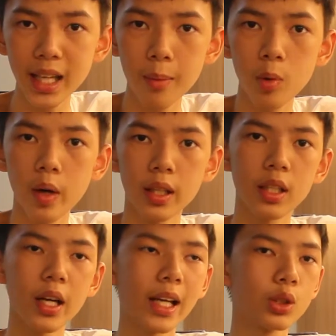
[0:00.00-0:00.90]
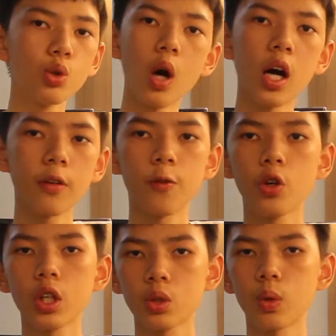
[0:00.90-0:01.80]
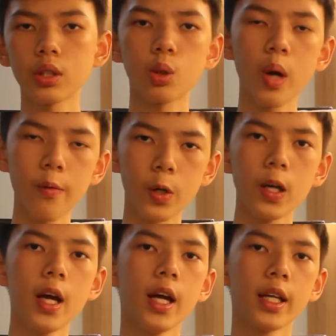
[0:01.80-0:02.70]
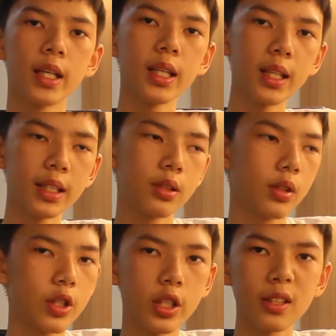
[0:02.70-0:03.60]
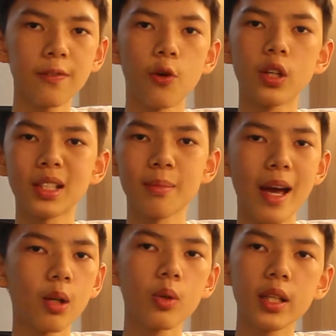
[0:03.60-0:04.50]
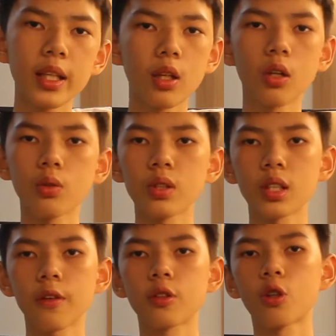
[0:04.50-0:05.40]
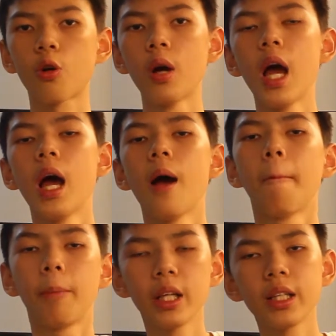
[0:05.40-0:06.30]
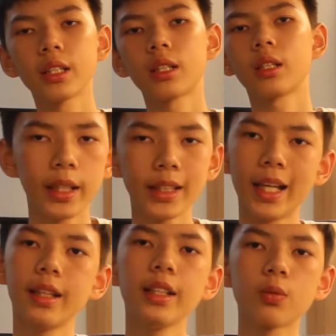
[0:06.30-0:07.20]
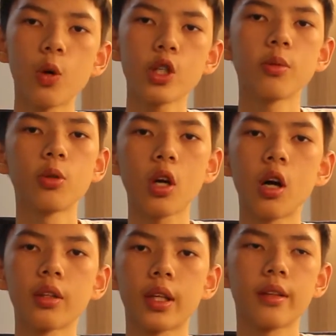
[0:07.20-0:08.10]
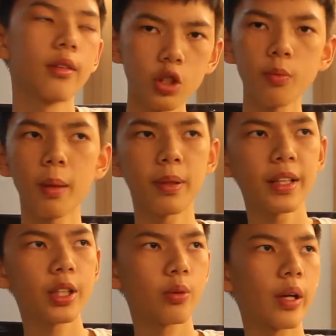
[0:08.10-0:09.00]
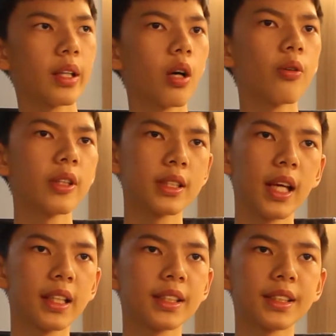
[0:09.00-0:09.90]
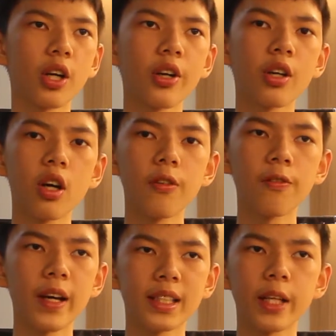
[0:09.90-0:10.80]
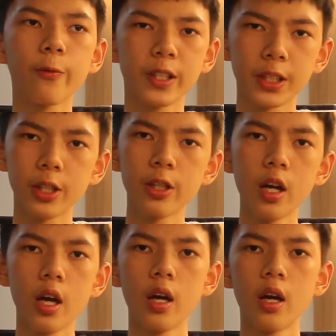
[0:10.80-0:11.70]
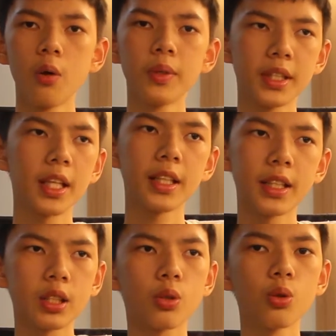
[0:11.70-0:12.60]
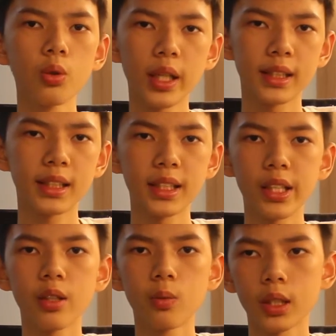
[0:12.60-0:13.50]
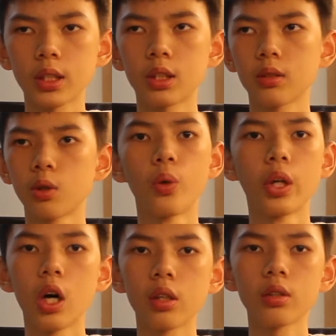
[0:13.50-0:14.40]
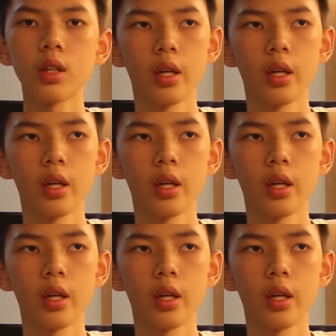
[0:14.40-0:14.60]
camera right here has no autofocus whatsoever. He needs to adjust focus manually and all those stuff, so please, it's at least watchable content. So my plan here right now is like starting off as a visitor, visiting this school and seeing what's going on.